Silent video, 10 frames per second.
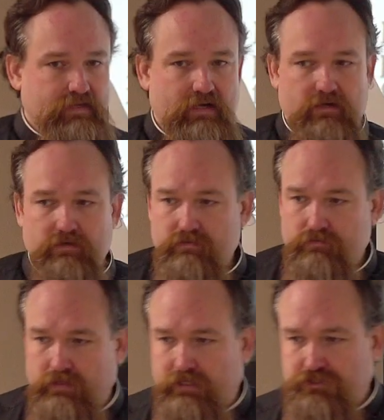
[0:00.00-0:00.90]
their
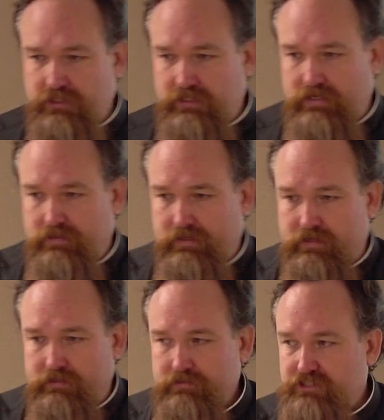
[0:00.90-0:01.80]
religion and
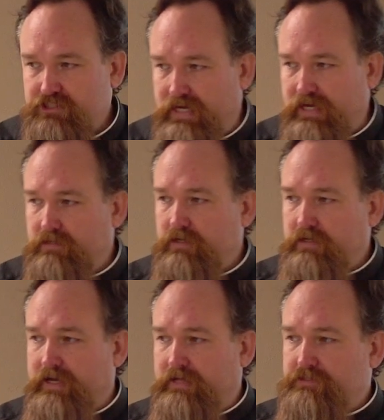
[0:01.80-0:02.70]
their state
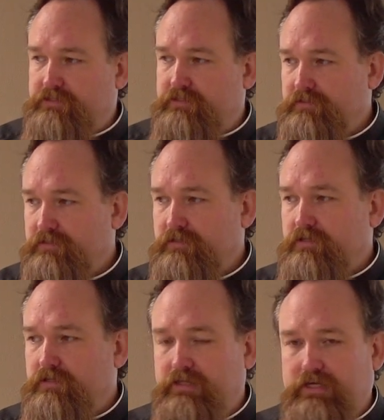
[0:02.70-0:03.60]
against
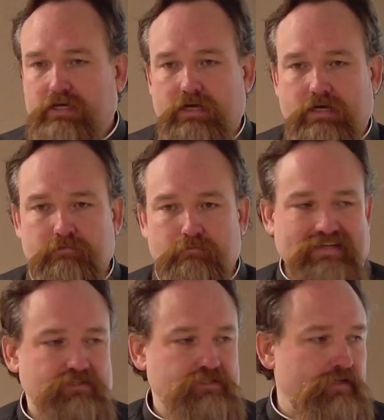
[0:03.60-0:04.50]
the uh,
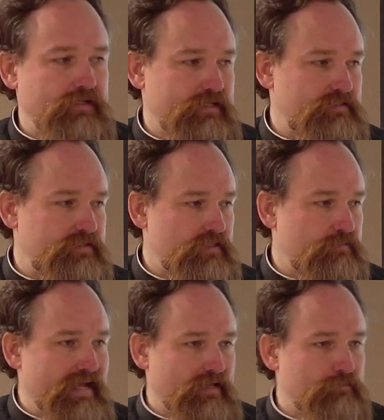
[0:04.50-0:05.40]
Macedonians and the,
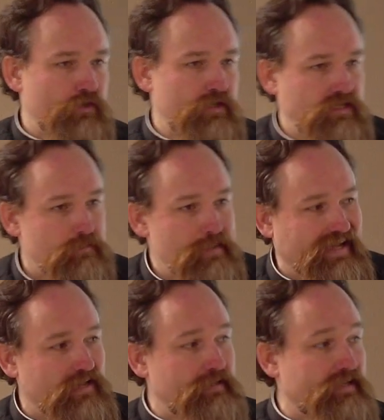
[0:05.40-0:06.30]
Maccabo- the
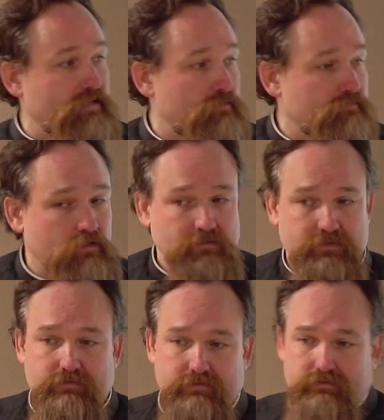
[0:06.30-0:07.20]
Maccabean revolt.
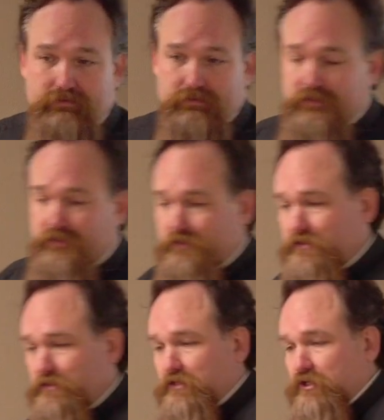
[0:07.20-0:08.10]

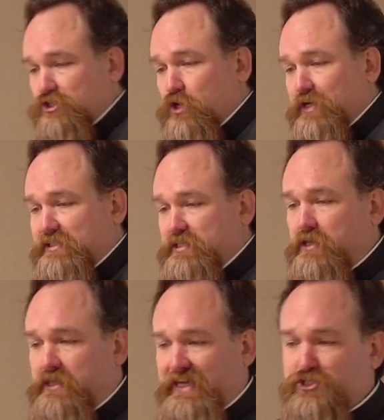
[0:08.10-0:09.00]
So he
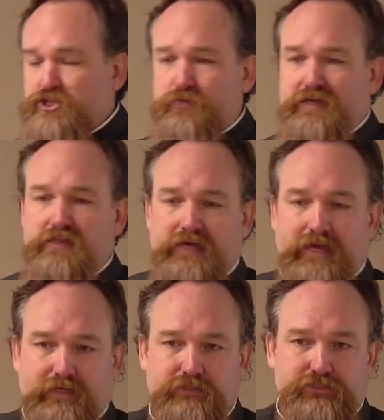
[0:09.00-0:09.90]
said these three
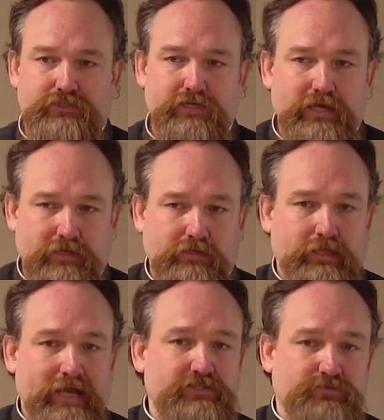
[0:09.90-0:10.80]
things, and the
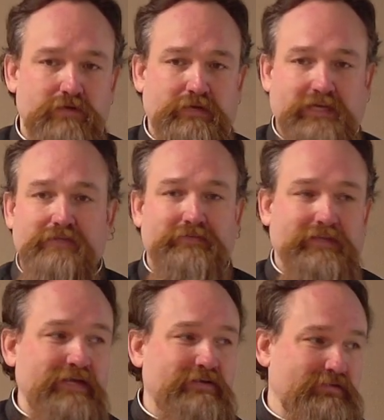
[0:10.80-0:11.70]
last one being even
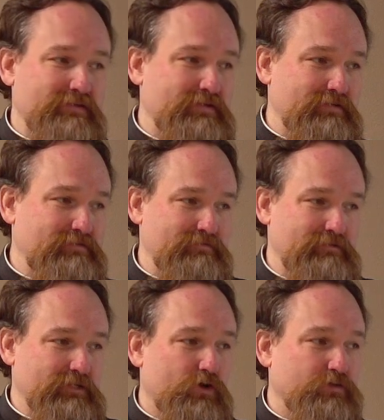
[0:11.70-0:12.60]
later than the
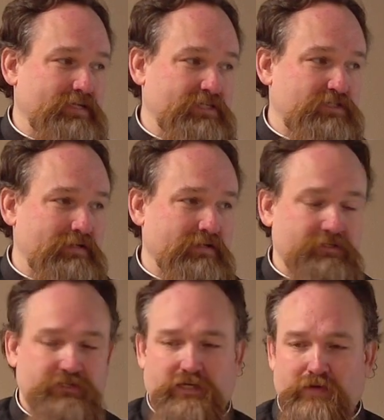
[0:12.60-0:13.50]
you know, Old Testament,
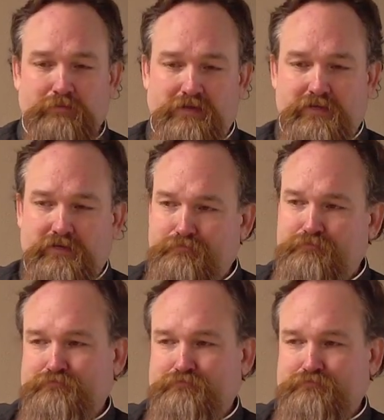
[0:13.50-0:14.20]
unless you're going by the